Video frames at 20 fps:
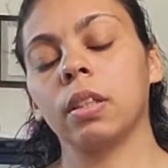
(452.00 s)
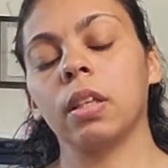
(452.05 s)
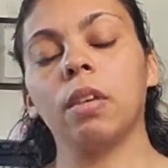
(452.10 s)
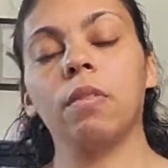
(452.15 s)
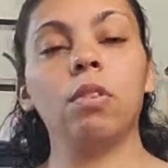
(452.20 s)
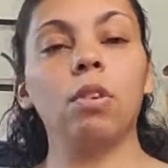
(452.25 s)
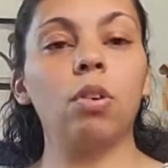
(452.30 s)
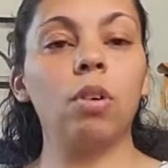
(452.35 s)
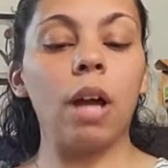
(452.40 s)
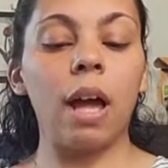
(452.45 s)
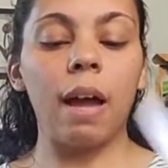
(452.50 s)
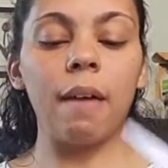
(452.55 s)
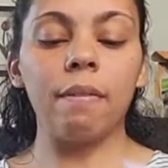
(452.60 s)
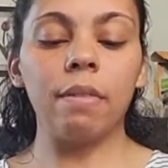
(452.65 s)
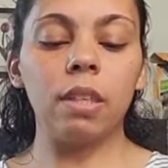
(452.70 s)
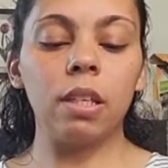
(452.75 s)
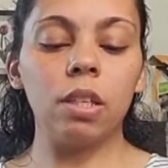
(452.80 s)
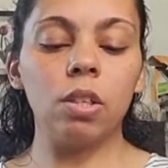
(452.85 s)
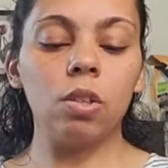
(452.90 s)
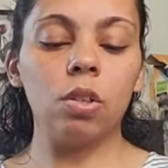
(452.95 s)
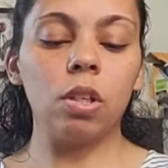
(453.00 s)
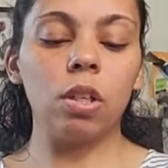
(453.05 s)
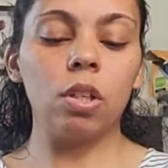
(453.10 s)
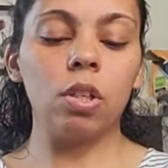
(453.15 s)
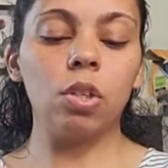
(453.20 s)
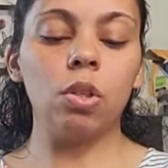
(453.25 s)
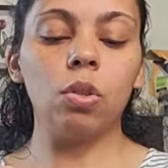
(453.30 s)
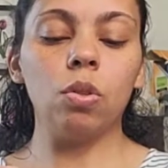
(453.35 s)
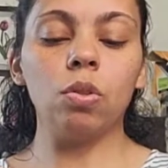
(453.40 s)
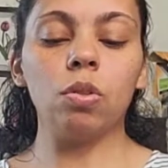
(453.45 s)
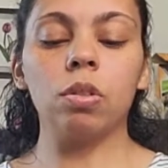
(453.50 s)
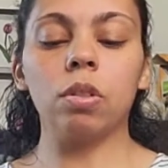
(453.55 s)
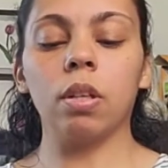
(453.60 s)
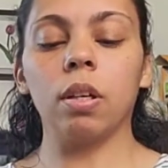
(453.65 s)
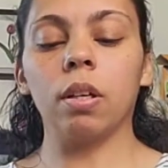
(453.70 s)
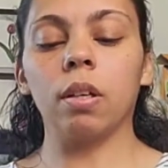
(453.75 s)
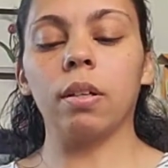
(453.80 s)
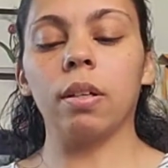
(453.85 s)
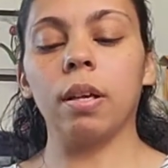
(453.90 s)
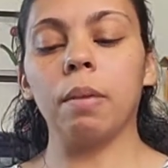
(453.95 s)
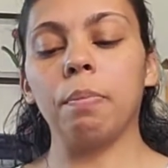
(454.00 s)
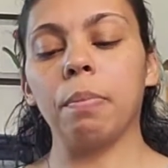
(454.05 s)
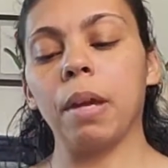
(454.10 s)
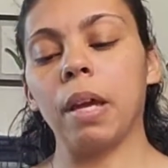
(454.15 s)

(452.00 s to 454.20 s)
If you don't have this, you can use a